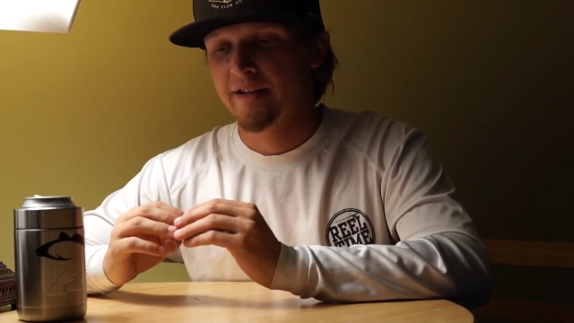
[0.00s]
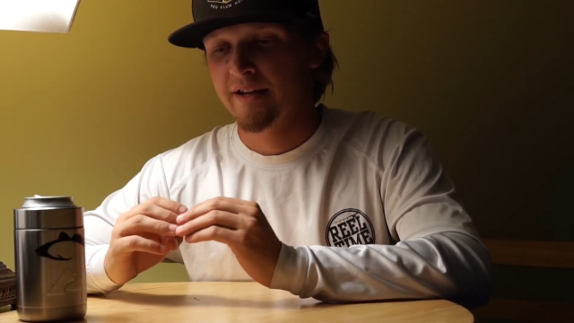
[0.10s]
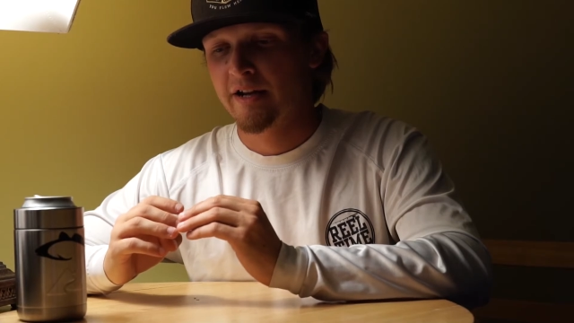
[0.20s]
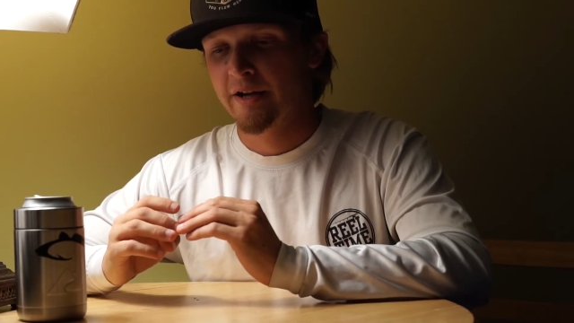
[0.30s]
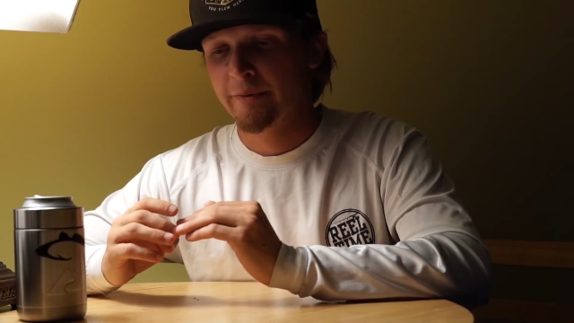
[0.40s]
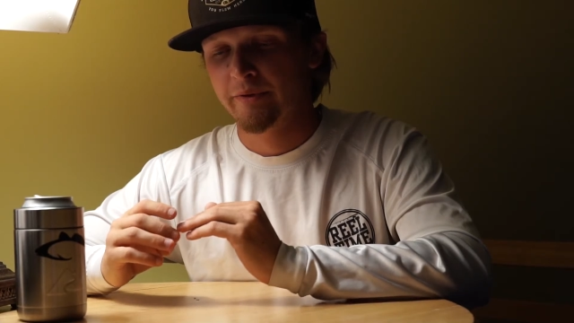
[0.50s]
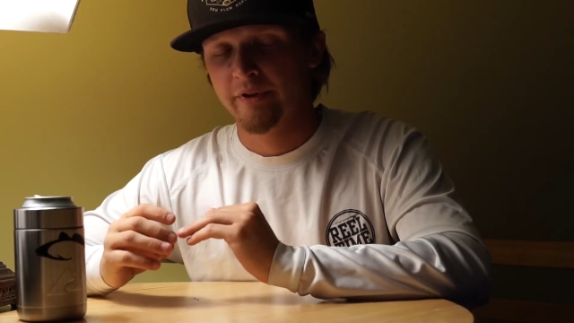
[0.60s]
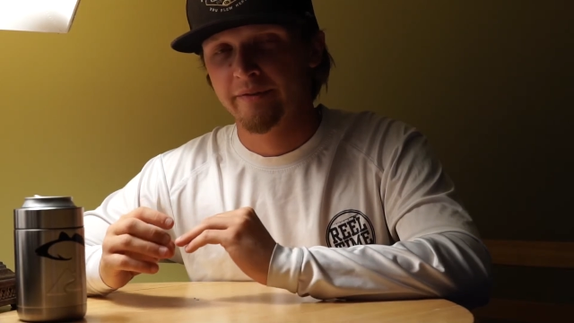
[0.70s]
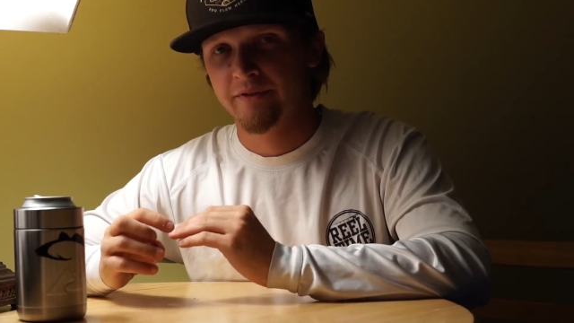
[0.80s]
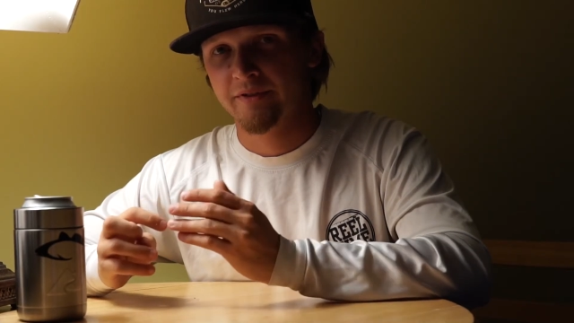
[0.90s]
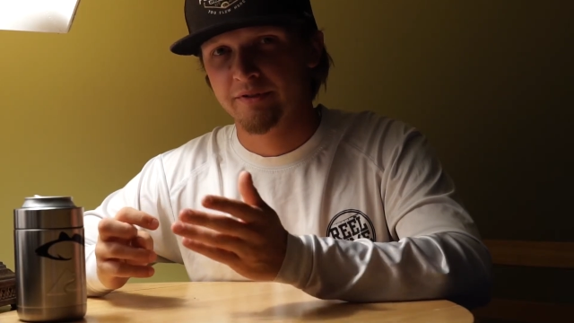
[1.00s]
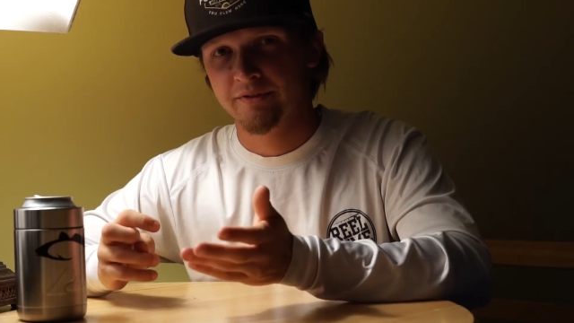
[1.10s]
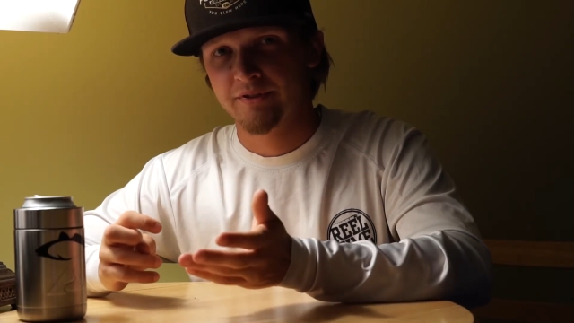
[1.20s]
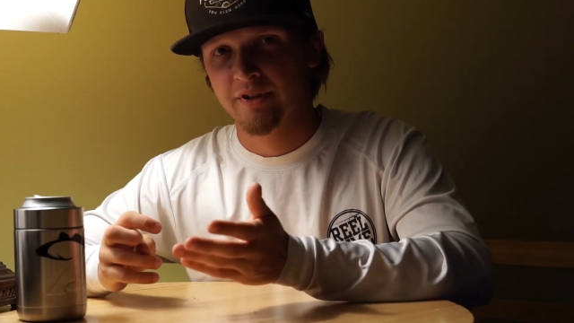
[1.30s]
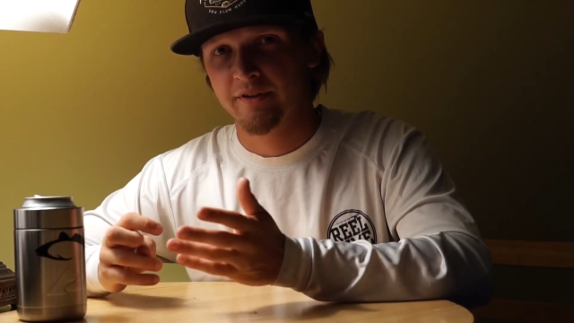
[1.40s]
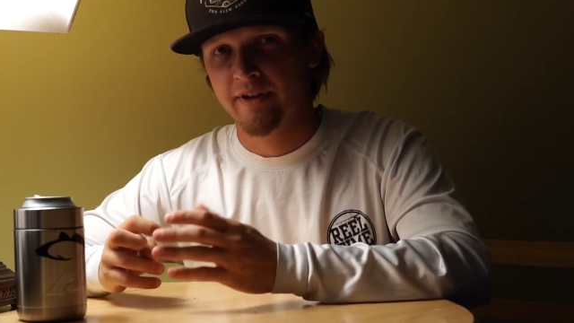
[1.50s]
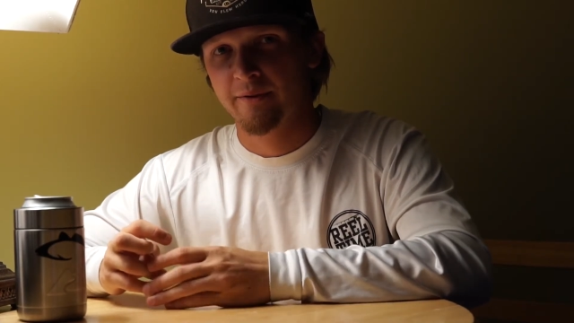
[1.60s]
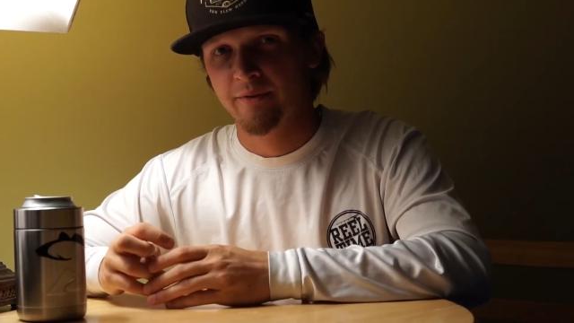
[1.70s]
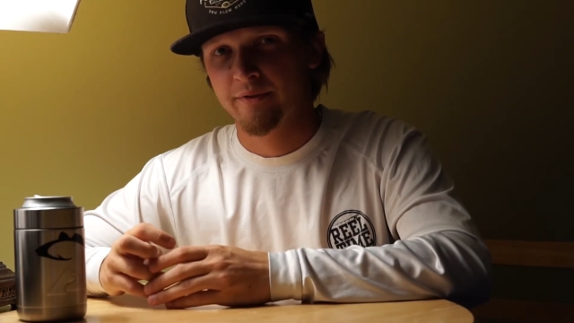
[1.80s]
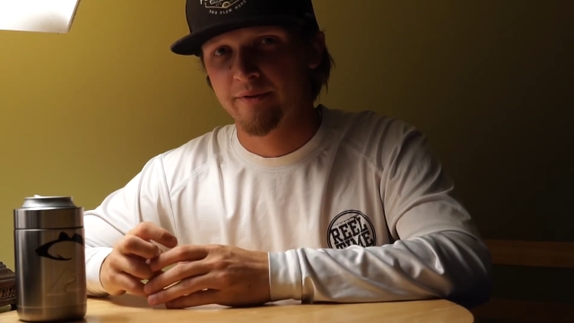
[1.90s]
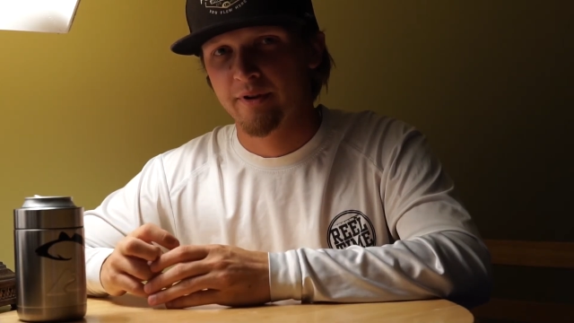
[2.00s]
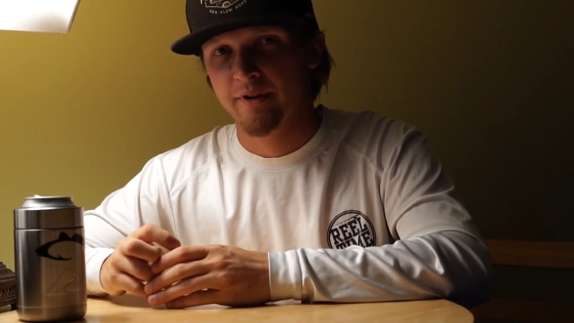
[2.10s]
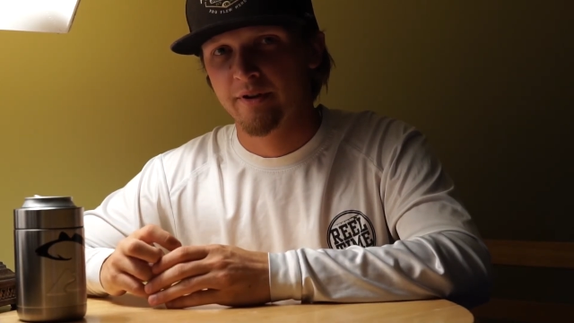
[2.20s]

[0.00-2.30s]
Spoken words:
and I would love to share that with